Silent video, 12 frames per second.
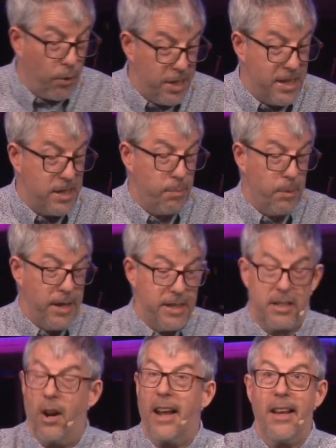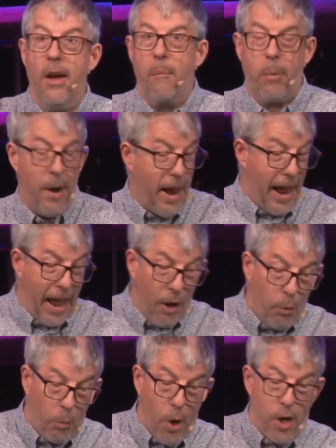disciplines like prayer,
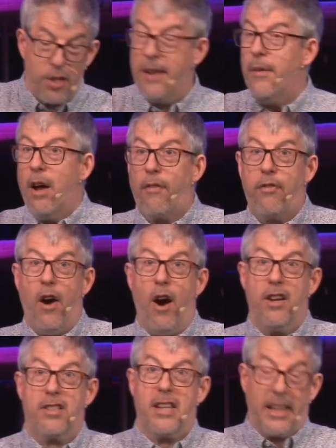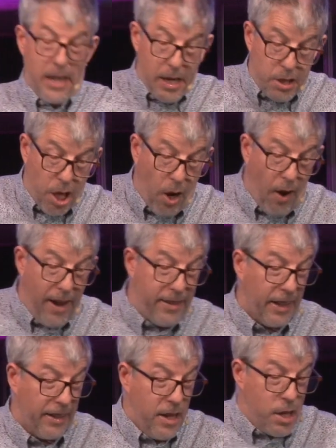worship, fasting,
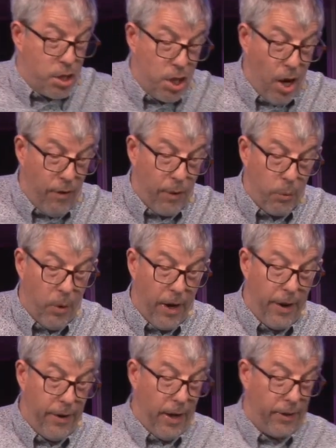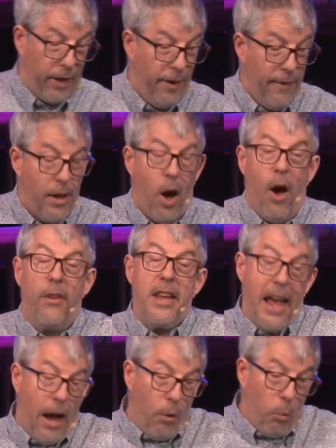tithing, serving one another are
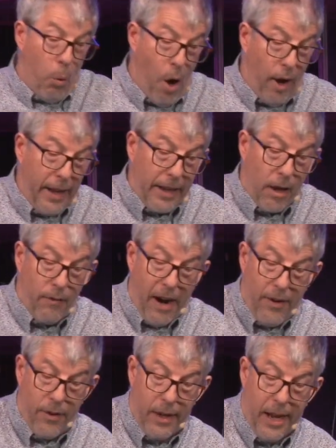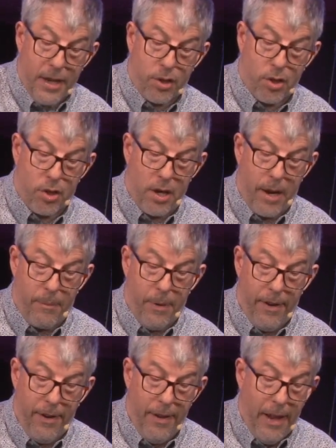the outworking of our relationship
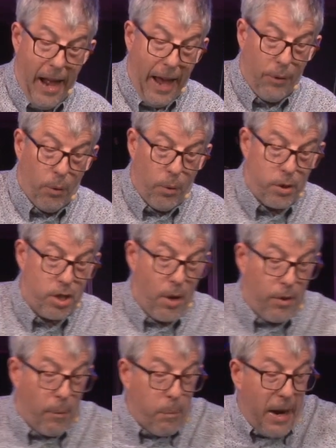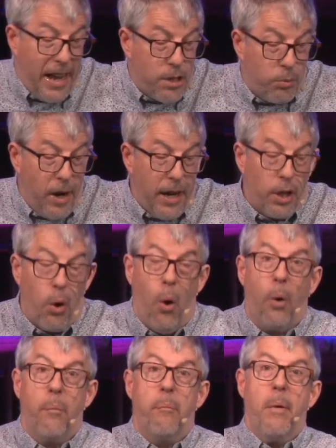and also the place where
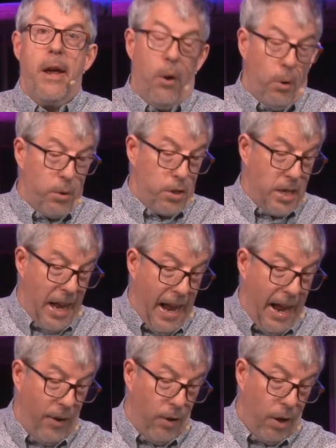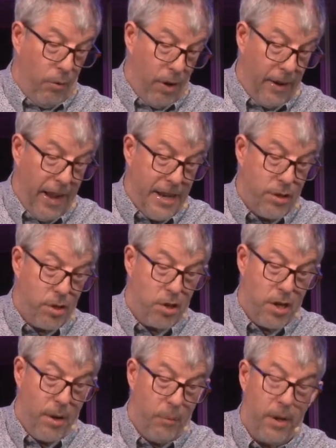God builds our
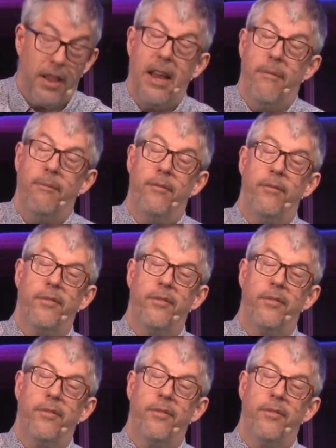relationship with him.